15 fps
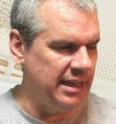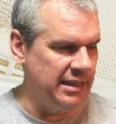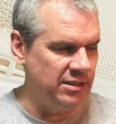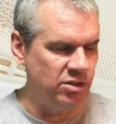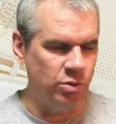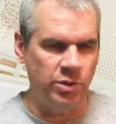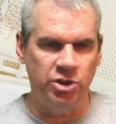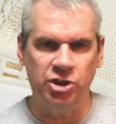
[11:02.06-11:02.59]

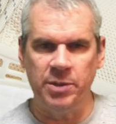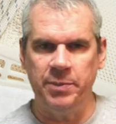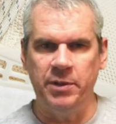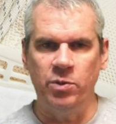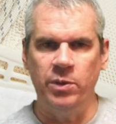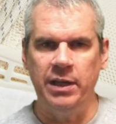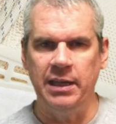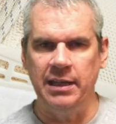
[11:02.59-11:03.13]
date. So we're
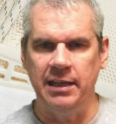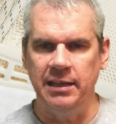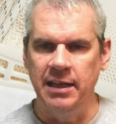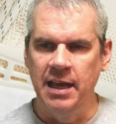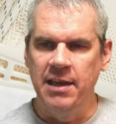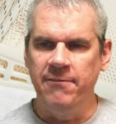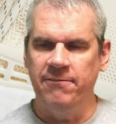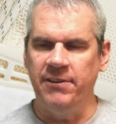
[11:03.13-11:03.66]
chipping away at it.
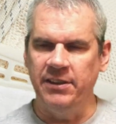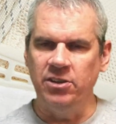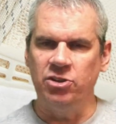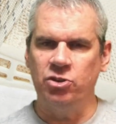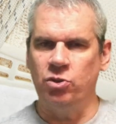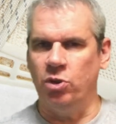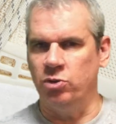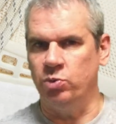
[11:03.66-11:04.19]

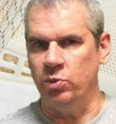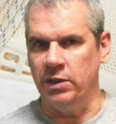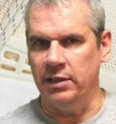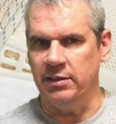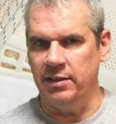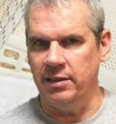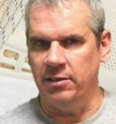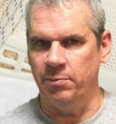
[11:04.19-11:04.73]
Fingers crossed we'll
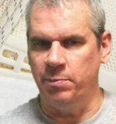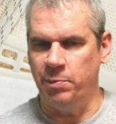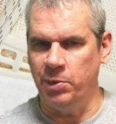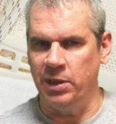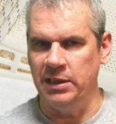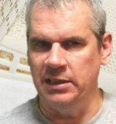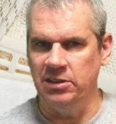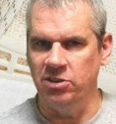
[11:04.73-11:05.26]
get to there
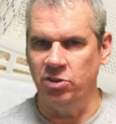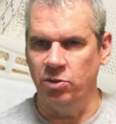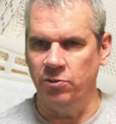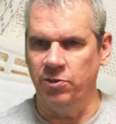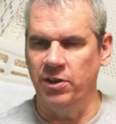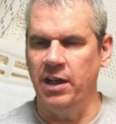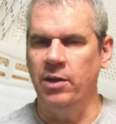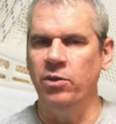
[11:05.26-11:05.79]
pretty soon.
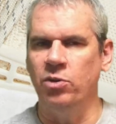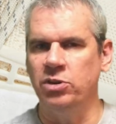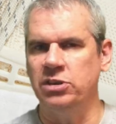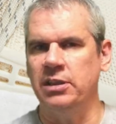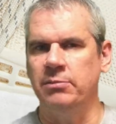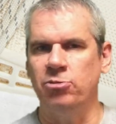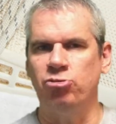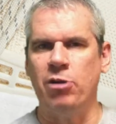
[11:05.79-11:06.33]
For now though,
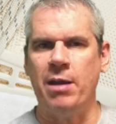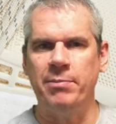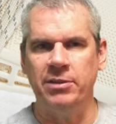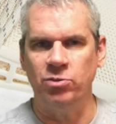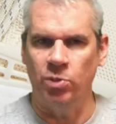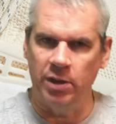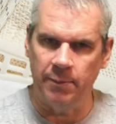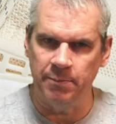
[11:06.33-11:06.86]
it's time to wrap
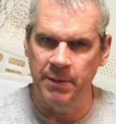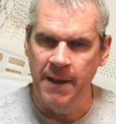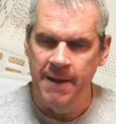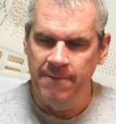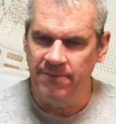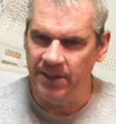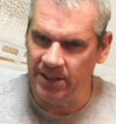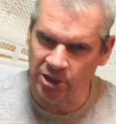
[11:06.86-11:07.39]
this one up,
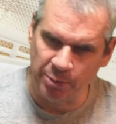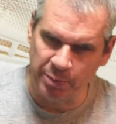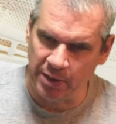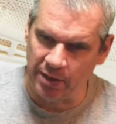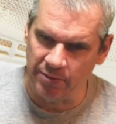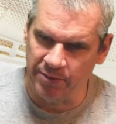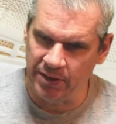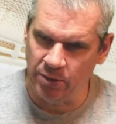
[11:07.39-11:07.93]
finish up
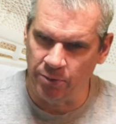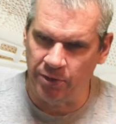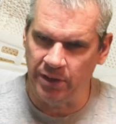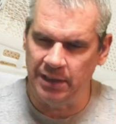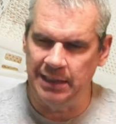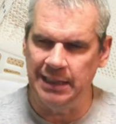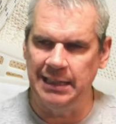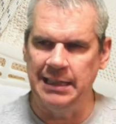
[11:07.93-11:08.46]
another video
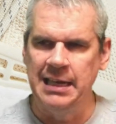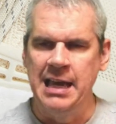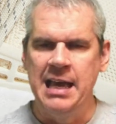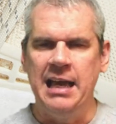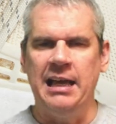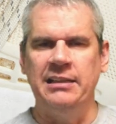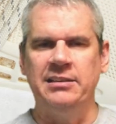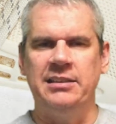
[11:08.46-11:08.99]
for the day,
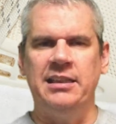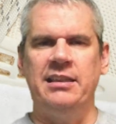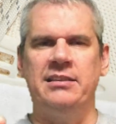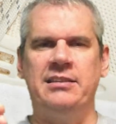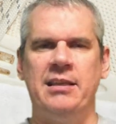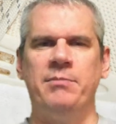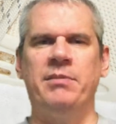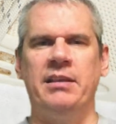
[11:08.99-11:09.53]
and say
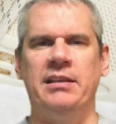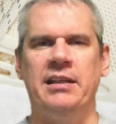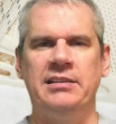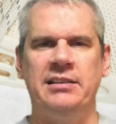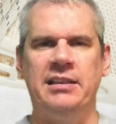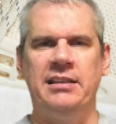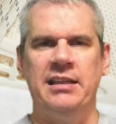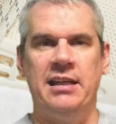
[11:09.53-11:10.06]
the same thing that I
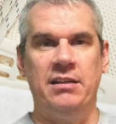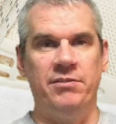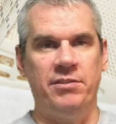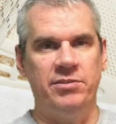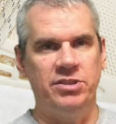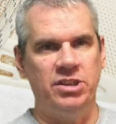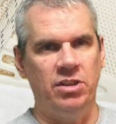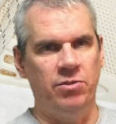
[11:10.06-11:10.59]
say at the end of
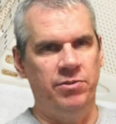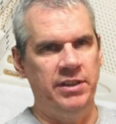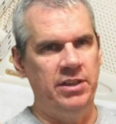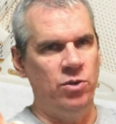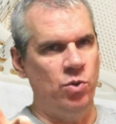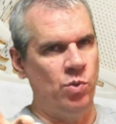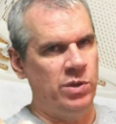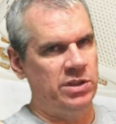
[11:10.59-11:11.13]
every single
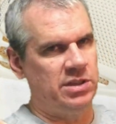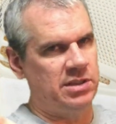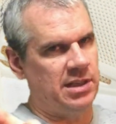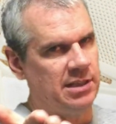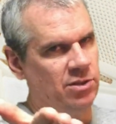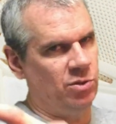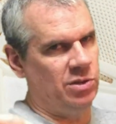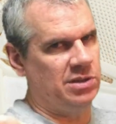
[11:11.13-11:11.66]
video, which is
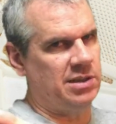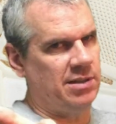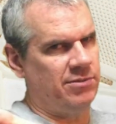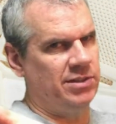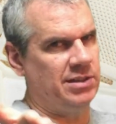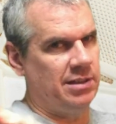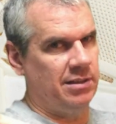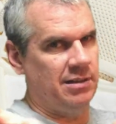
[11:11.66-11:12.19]
that I do this
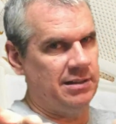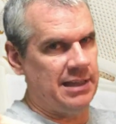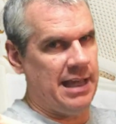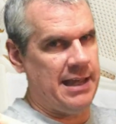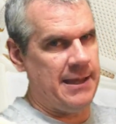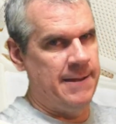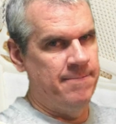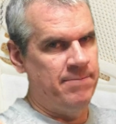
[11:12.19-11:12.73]
every single
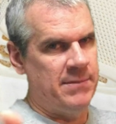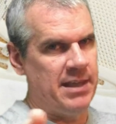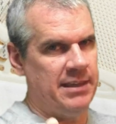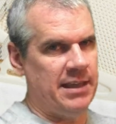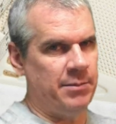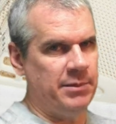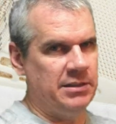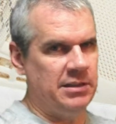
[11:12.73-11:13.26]
day.
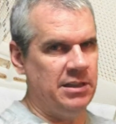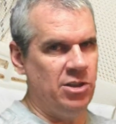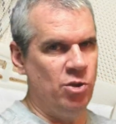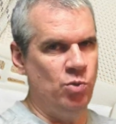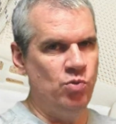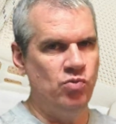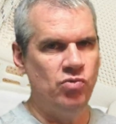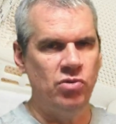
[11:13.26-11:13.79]
And that means that
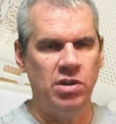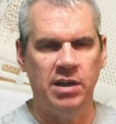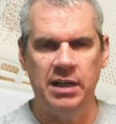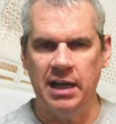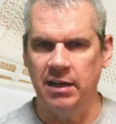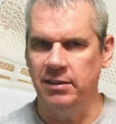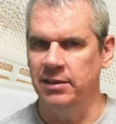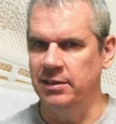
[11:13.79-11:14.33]
you are
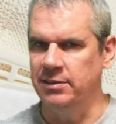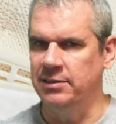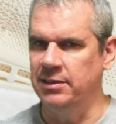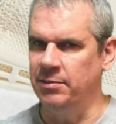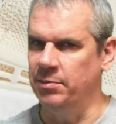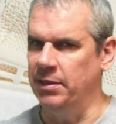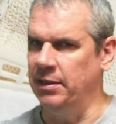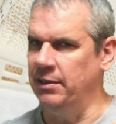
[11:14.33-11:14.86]
guaranteed to
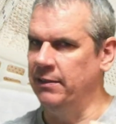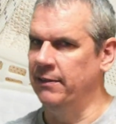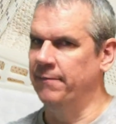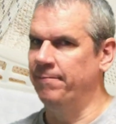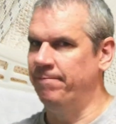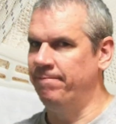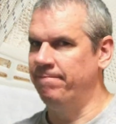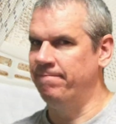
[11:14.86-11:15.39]
see me
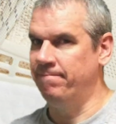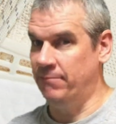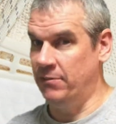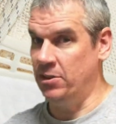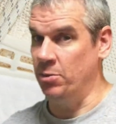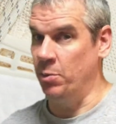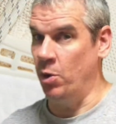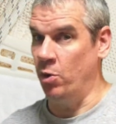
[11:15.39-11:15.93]

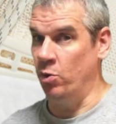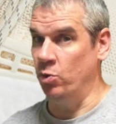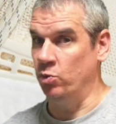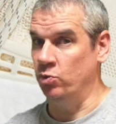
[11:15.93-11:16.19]
tomorrow.